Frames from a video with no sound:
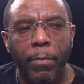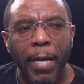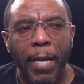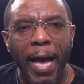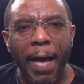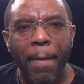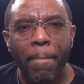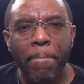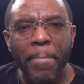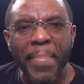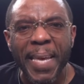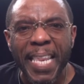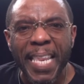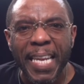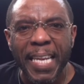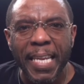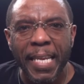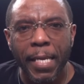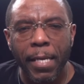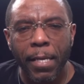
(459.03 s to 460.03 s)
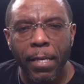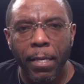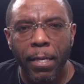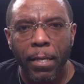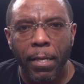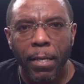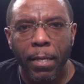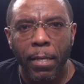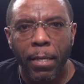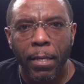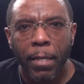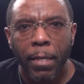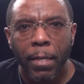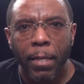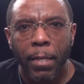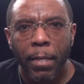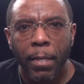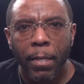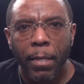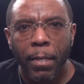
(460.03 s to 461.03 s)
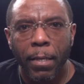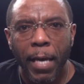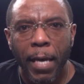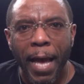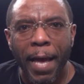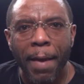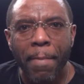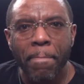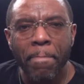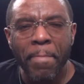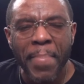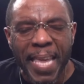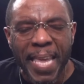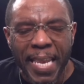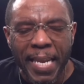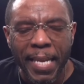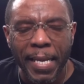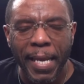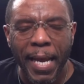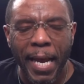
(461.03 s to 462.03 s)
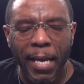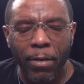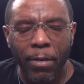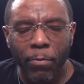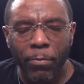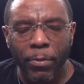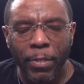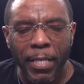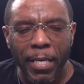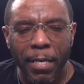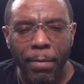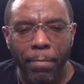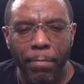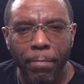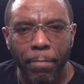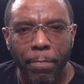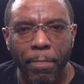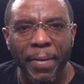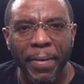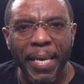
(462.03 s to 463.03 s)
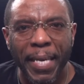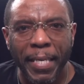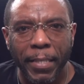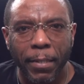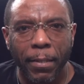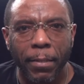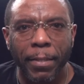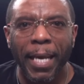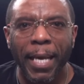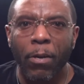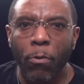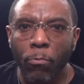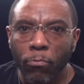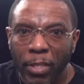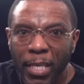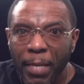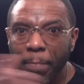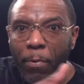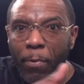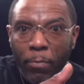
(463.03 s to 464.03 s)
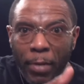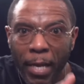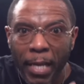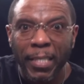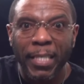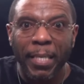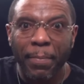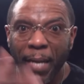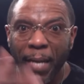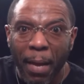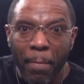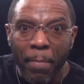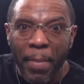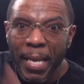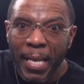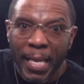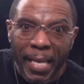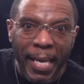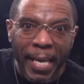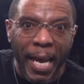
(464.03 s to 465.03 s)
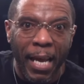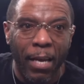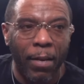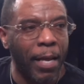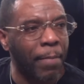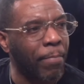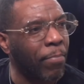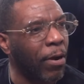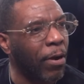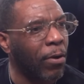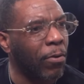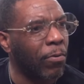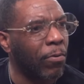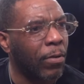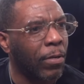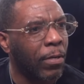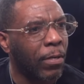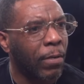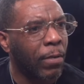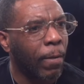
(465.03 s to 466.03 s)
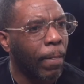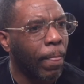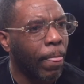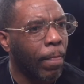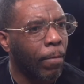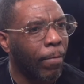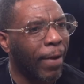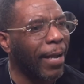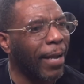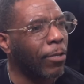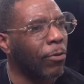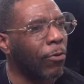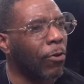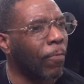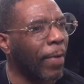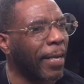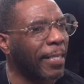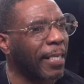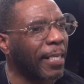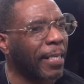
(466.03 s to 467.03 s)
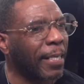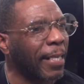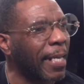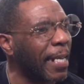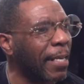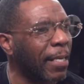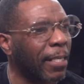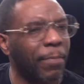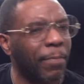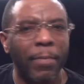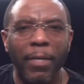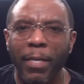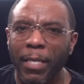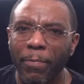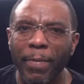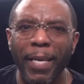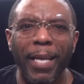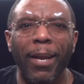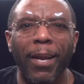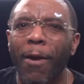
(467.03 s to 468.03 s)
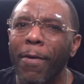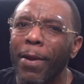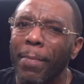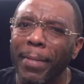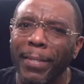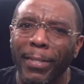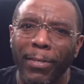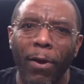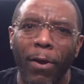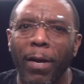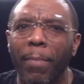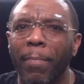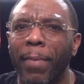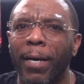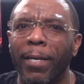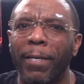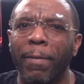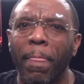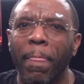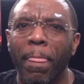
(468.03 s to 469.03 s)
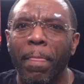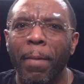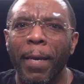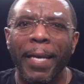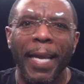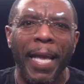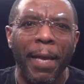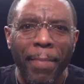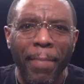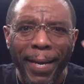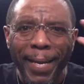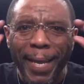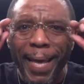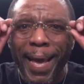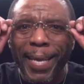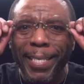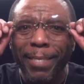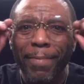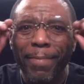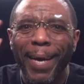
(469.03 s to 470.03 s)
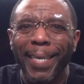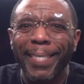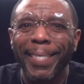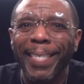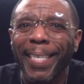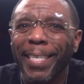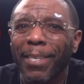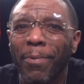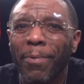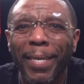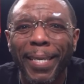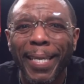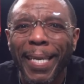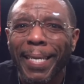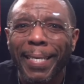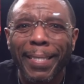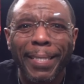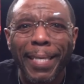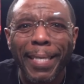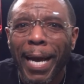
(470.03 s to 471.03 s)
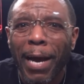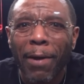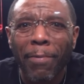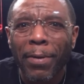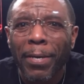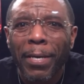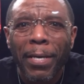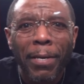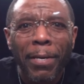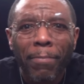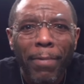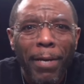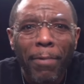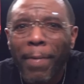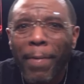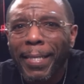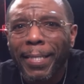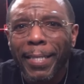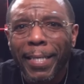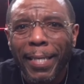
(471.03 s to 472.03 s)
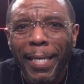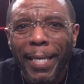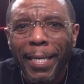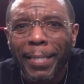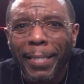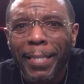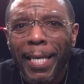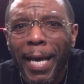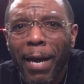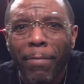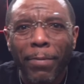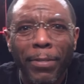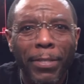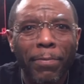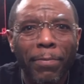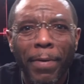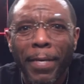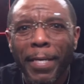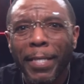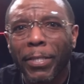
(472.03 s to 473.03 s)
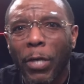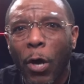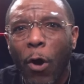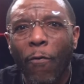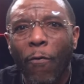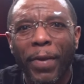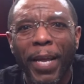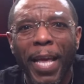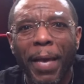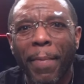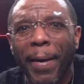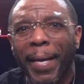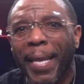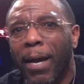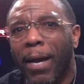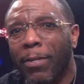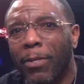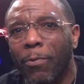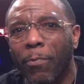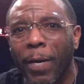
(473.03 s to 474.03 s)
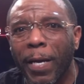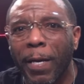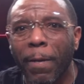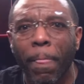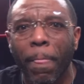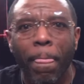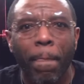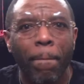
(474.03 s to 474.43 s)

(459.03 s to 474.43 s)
I immediately, I immediately got on tip pissed. And I don't tip on that tip, but I immediately got like, bro, why you don't wait to clean this month? Because we had already been talking about it. And everybody asked him, why this nigga don't clean the shower and wait to clean the shower to when it's over and everybody out the way.